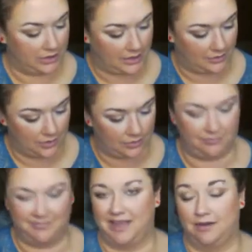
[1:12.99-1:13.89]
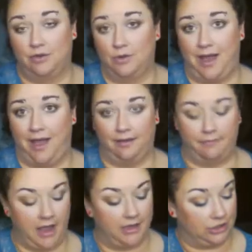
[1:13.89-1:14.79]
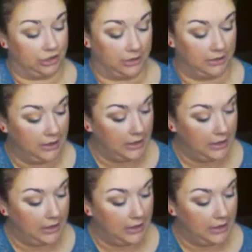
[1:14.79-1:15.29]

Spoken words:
I don't know why. I should.